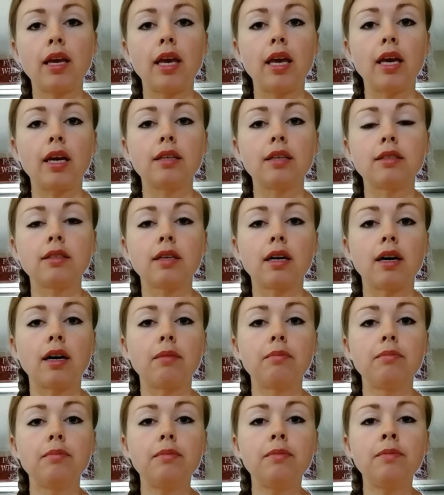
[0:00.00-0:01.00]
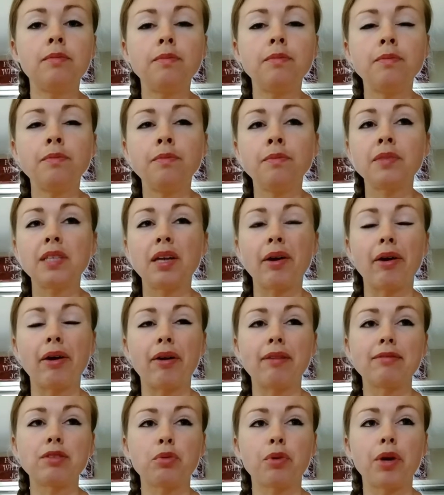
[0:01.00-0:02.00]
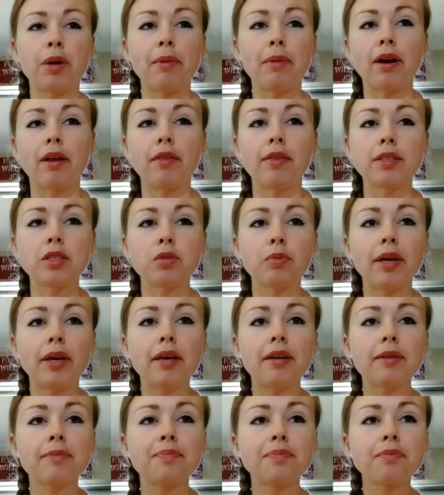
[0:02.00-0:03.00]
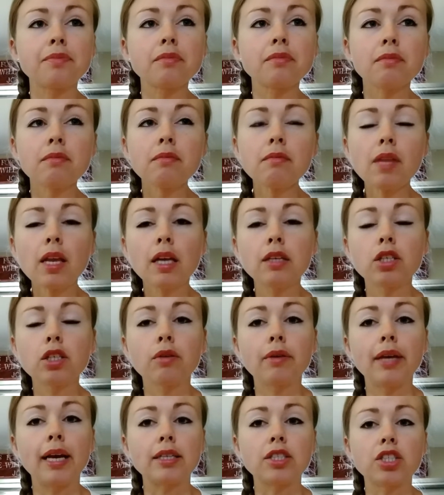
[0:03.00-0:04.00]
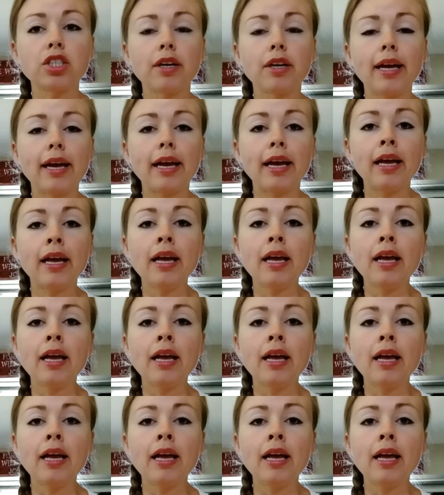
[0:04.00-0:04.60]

and now I don't have to worry about it this week. So yesterday,